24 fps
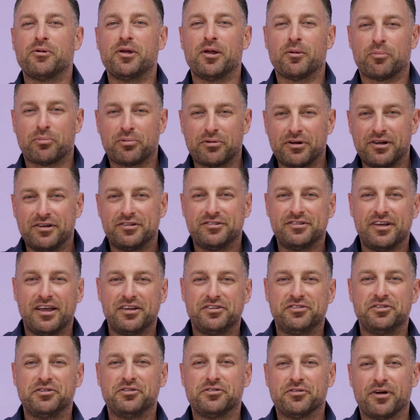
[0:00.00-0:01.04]
we
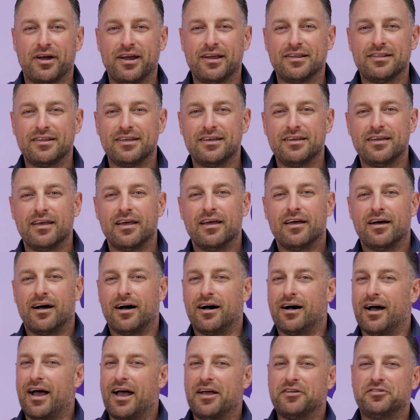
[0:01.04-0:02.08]
appreciate you greatly.
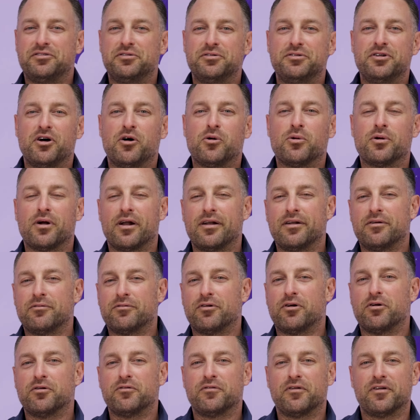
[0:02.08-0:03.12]
As you know, we're on the
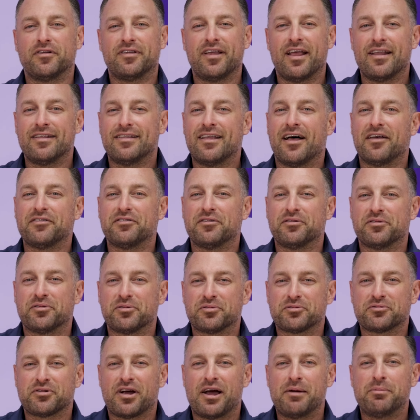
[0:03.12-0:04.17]
road for 10,000
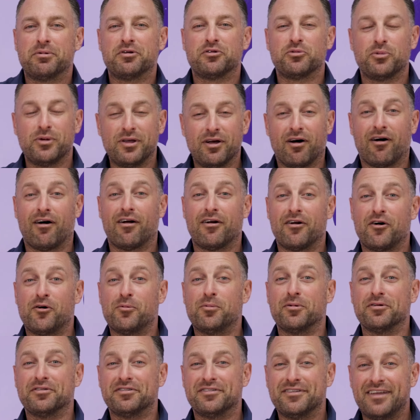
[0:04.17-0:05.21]
subscribers. We are
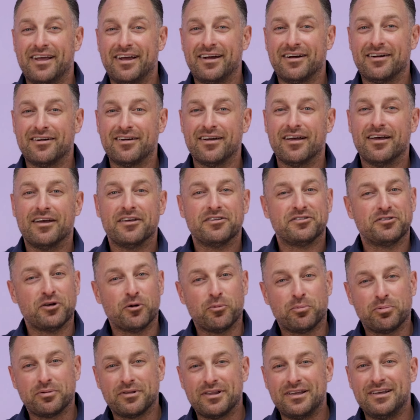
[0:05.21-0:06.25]
almost there, so
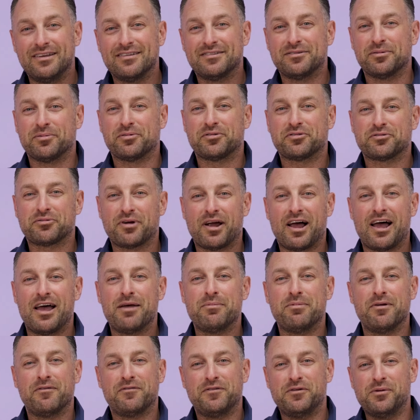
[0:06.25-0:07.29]
please
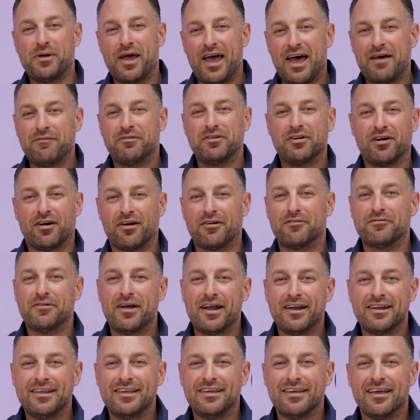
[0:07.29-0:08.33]
subscribe if you haven't
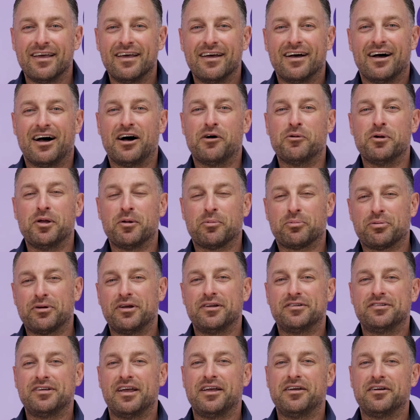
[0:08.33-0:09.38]
already. We
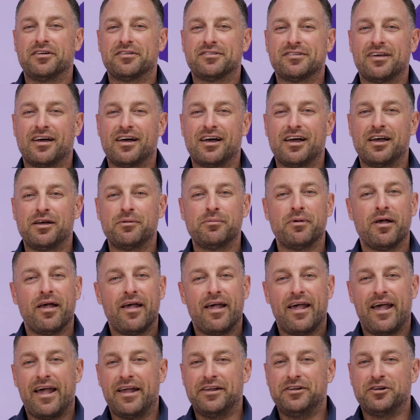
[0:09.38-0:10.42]
appreciate your time
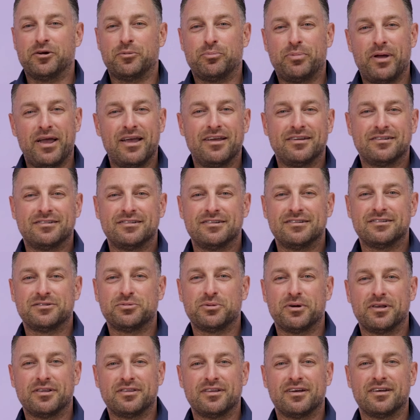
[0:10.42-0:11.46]
and your patience
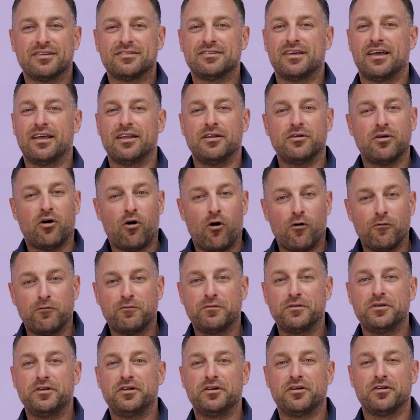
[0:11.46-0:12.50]
with us, and
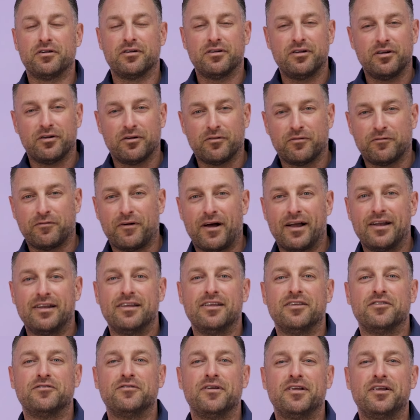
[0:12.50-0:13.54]
hopefully you're finding
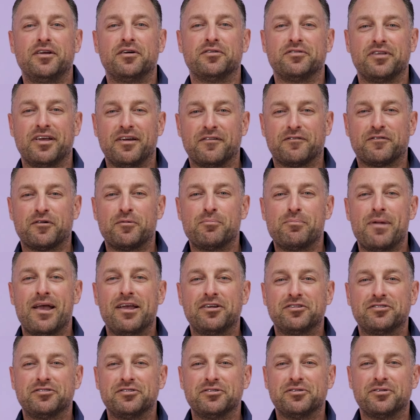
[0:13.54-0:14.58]
these videos
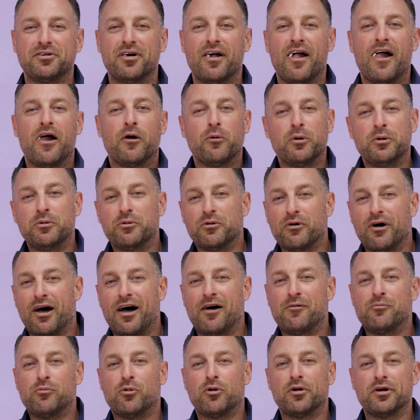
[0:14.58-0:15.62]
informational. We will
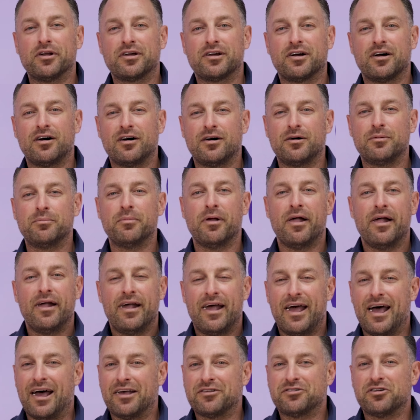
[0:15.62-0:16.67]
have more to come.
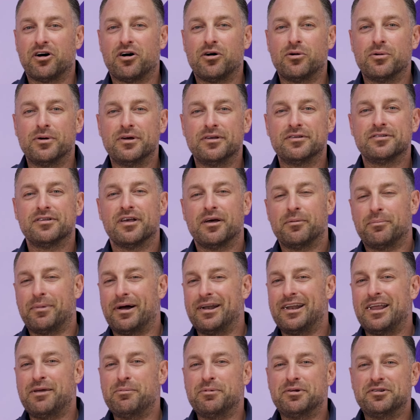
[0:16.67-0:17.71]
As always,
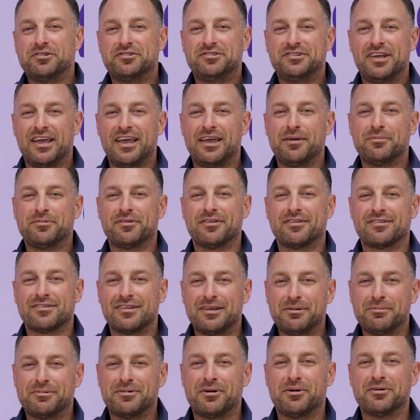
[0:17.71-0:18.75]
my name is James, a
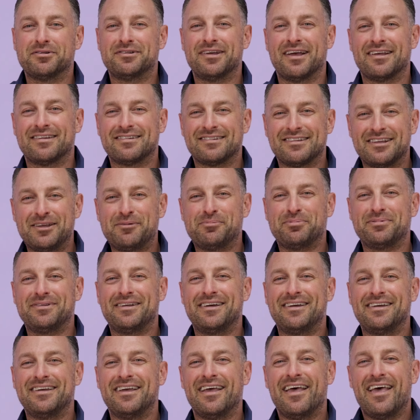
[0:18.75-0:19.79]
sleep coach at Sleep
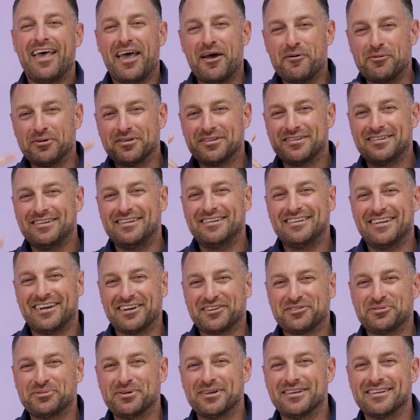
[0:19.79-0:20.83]
Play, and we'll see you
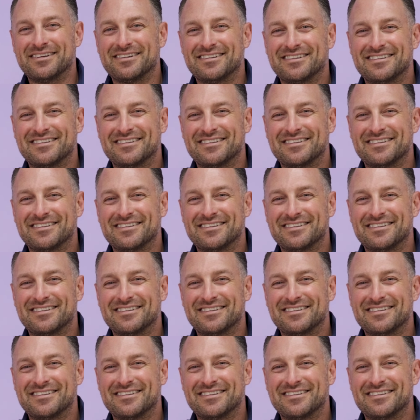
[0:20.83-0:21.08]
next week.